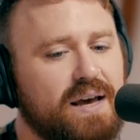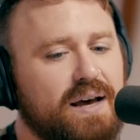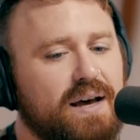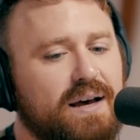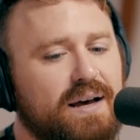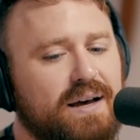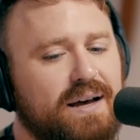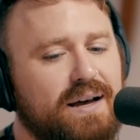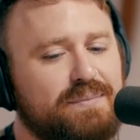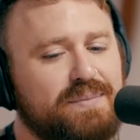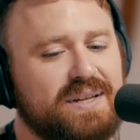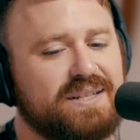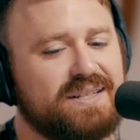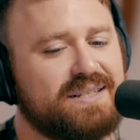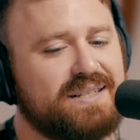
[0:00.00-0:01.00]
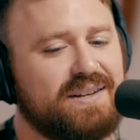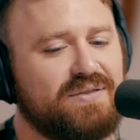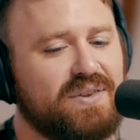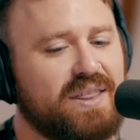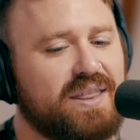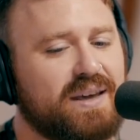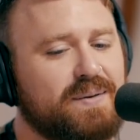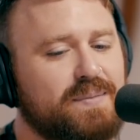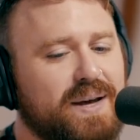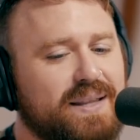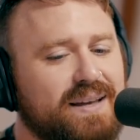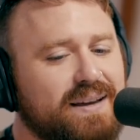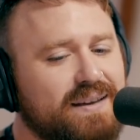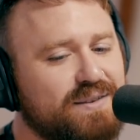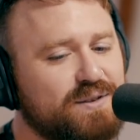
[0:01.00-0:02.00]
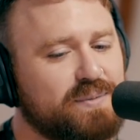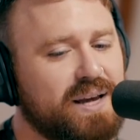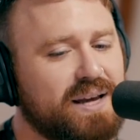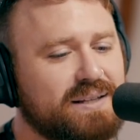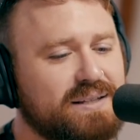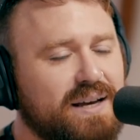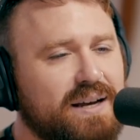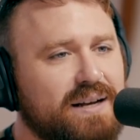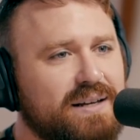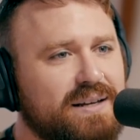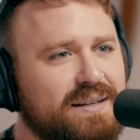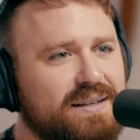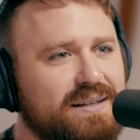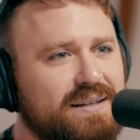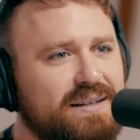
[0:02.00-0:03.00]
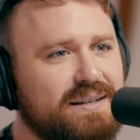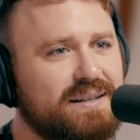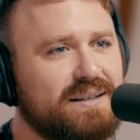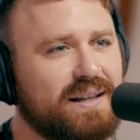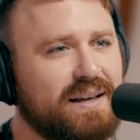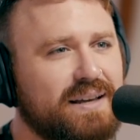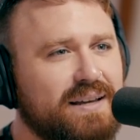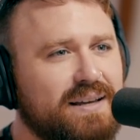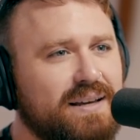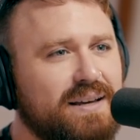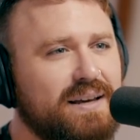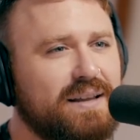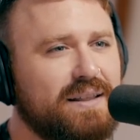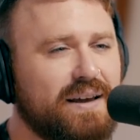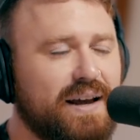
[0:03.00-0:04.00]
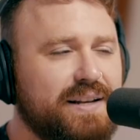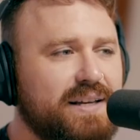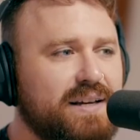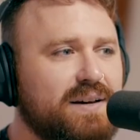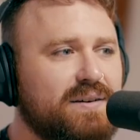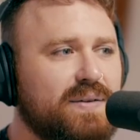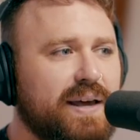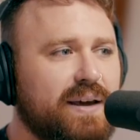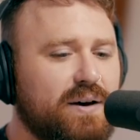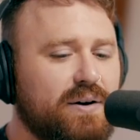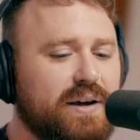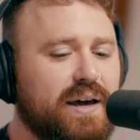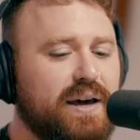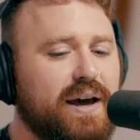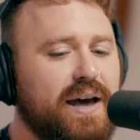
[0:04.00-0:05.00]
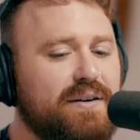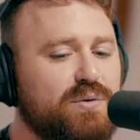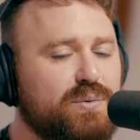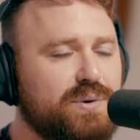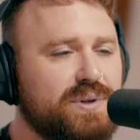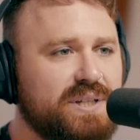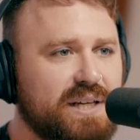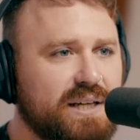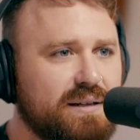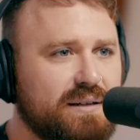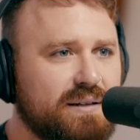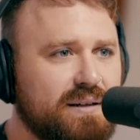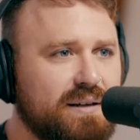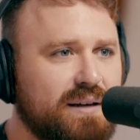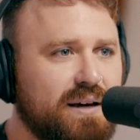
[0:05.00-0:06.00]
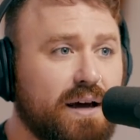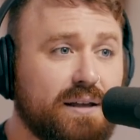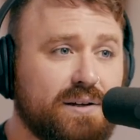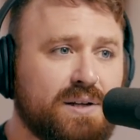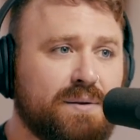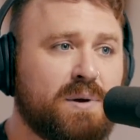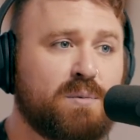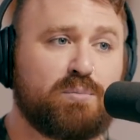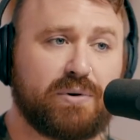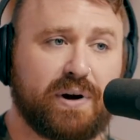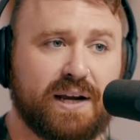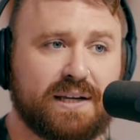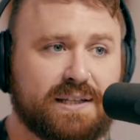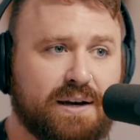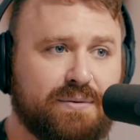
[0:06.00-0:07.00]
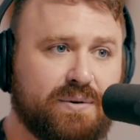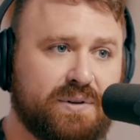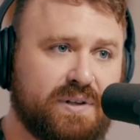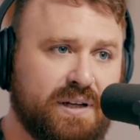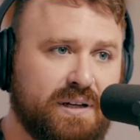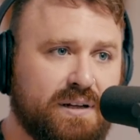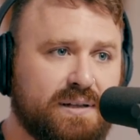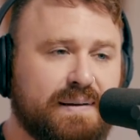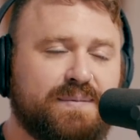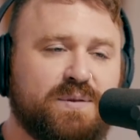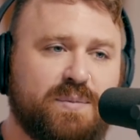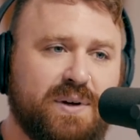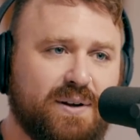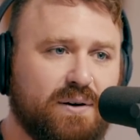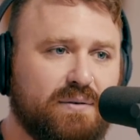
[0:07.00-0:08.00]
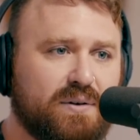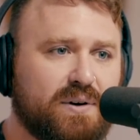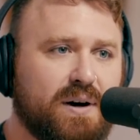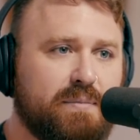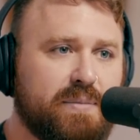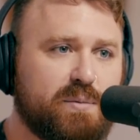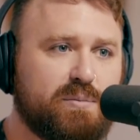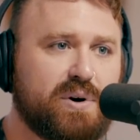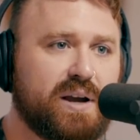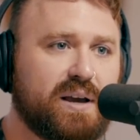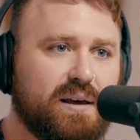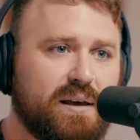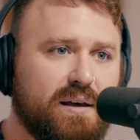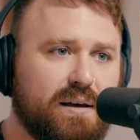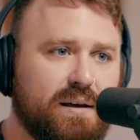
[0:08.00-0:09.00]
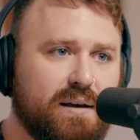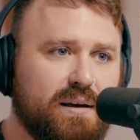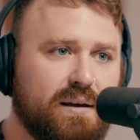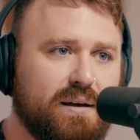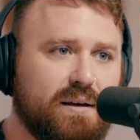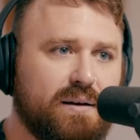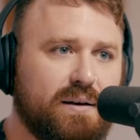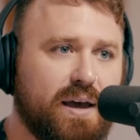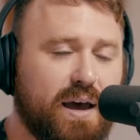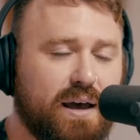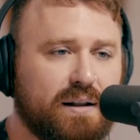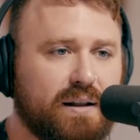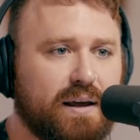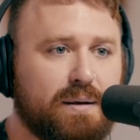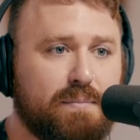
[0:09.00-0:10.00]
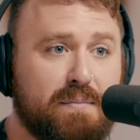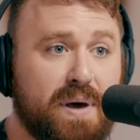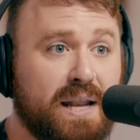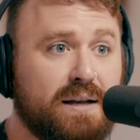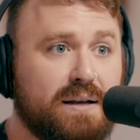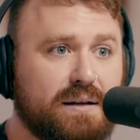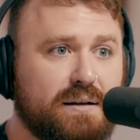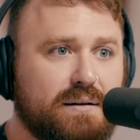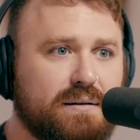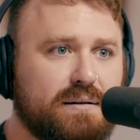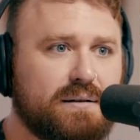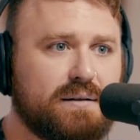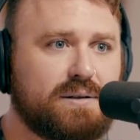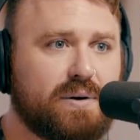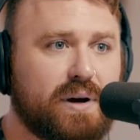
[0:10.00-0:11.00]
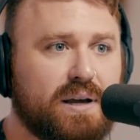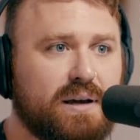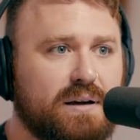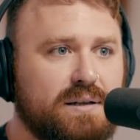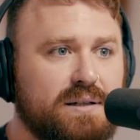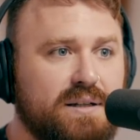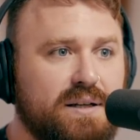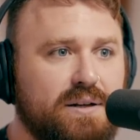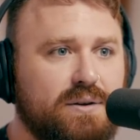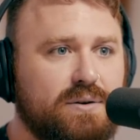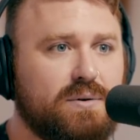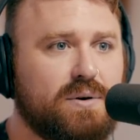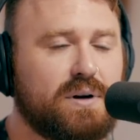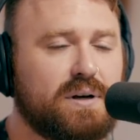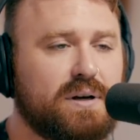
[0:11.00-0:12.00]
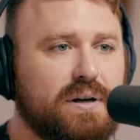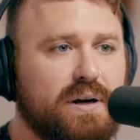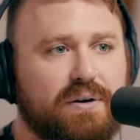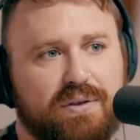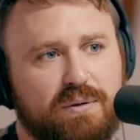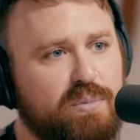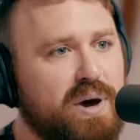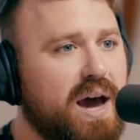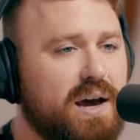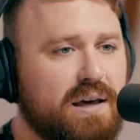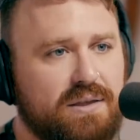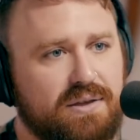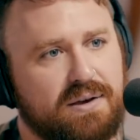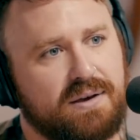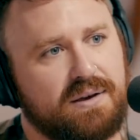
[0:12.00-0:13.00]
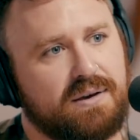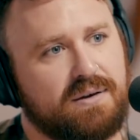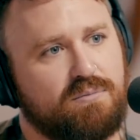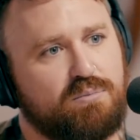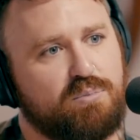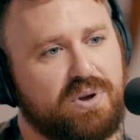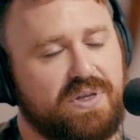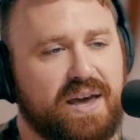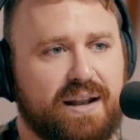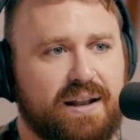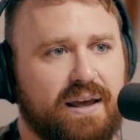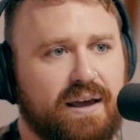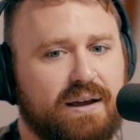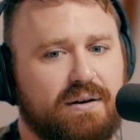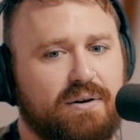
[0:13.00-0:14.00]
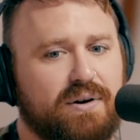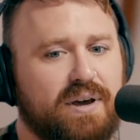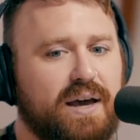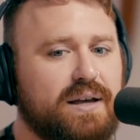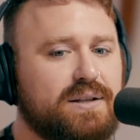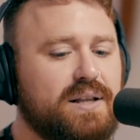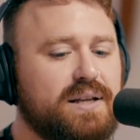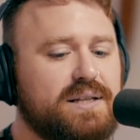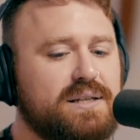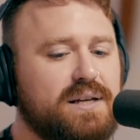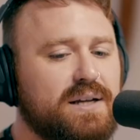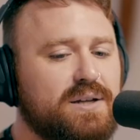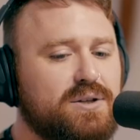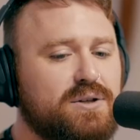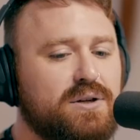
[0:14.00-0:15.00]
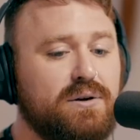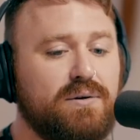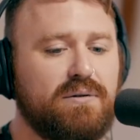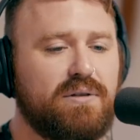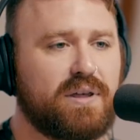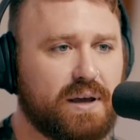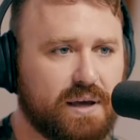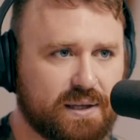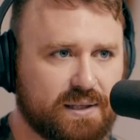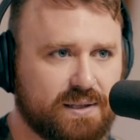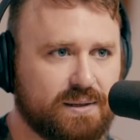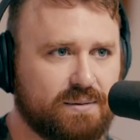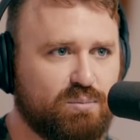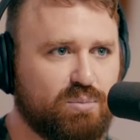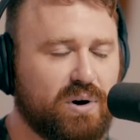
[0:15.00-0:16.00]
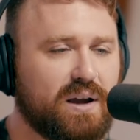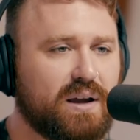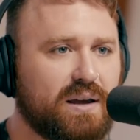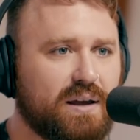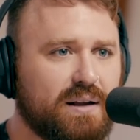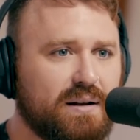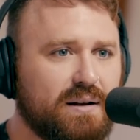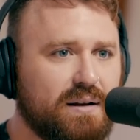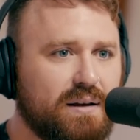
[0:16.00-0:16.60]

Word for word: Yeah, I mean just to even think about that gives me anxiety. Like the idea of like, okay, I have a routine, and then something breaks that routine. It's up to me to overcome the break mm. and like mend it so I can continue on a healthy path. But then like, okay, let's say two things break it.